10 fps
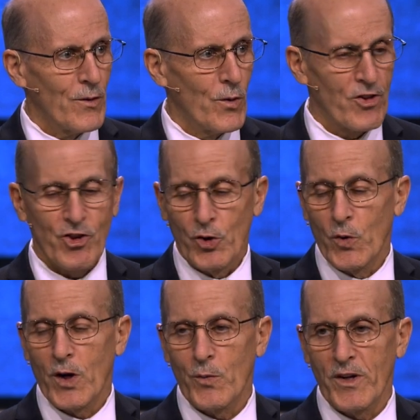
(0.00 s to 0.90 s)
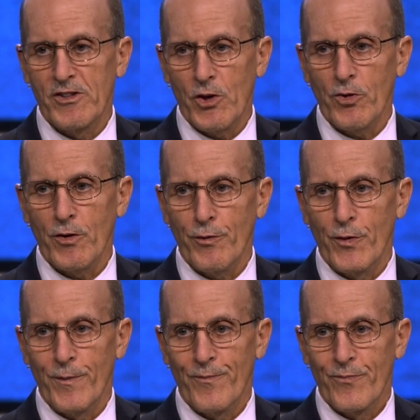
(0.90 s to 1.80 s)
Was the Lord with
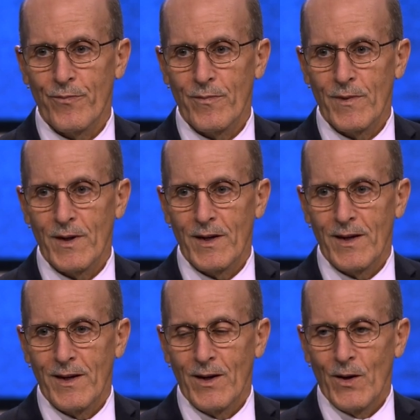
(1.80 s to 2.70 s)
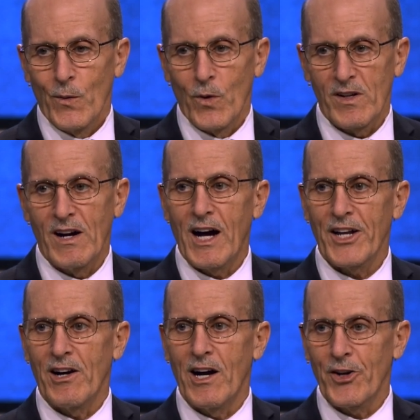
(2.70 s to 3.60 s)
Joseph? Will
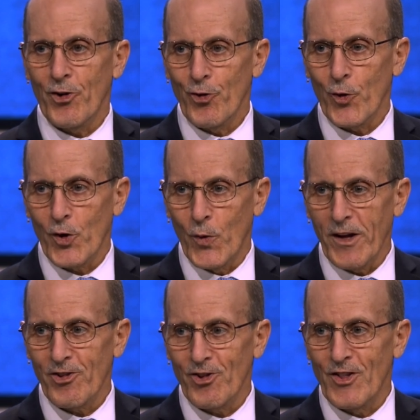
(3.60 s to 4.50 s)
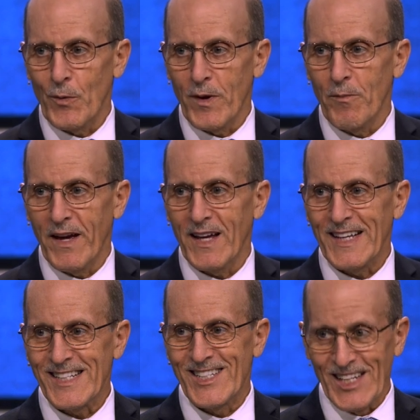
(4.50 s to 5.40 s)
God honor the requests that we make
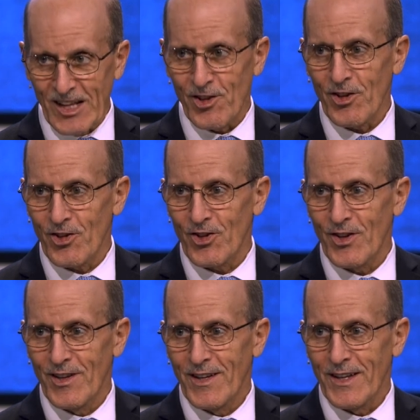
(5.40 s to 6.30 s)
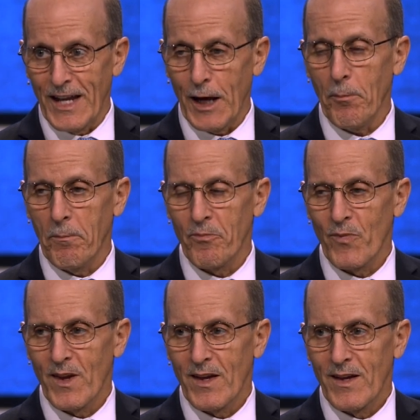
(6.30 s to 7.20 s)
in Jesus' name?
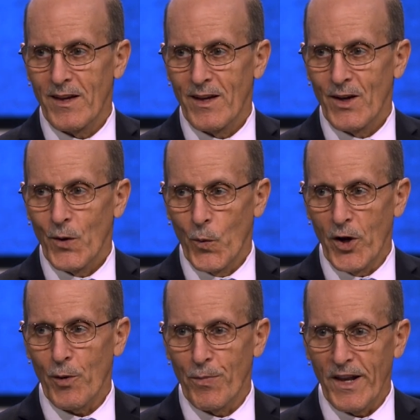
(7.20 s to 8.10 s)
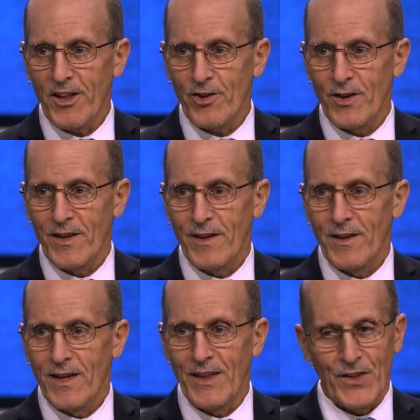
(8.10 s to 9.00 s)
We are blessed
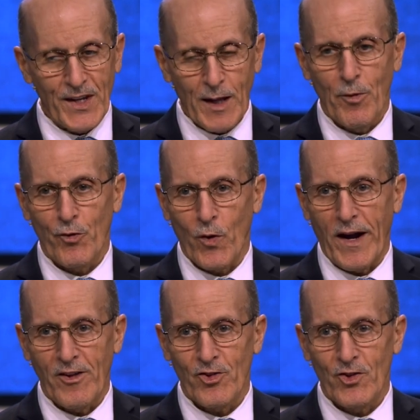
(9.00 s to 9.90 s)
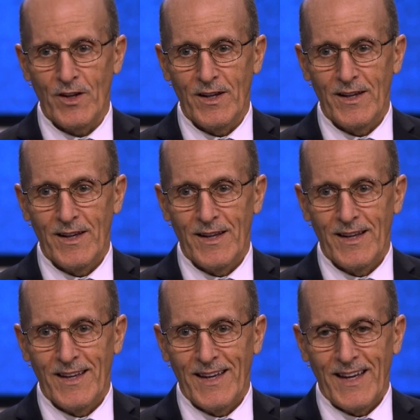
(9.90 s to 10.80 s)
in the name of Christ.
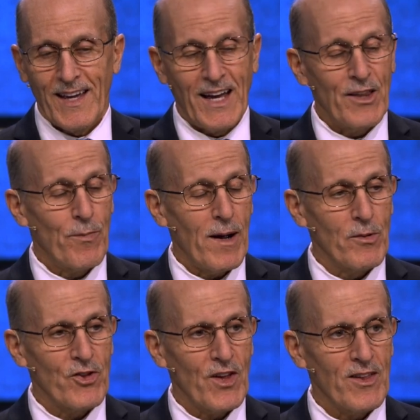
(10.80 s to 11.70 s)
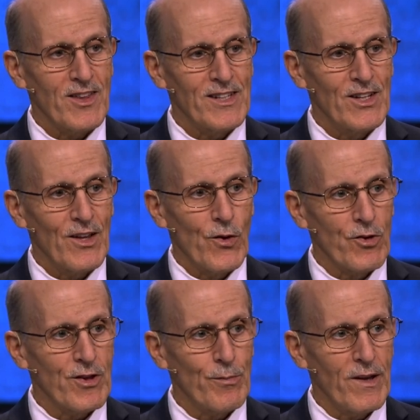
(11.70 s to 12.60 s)
And the Bible says that uh,
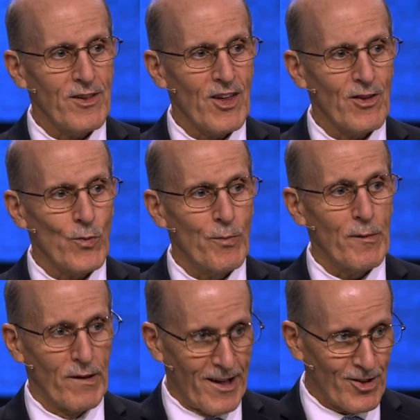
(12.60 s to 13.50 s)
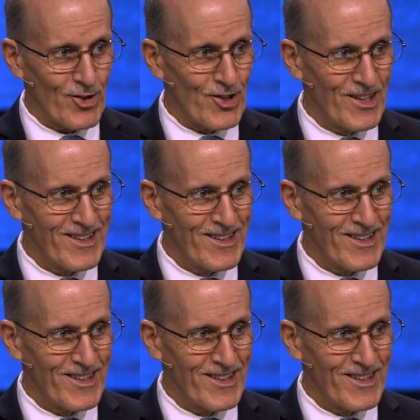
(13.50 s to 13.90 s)
those that bless us will be blessed.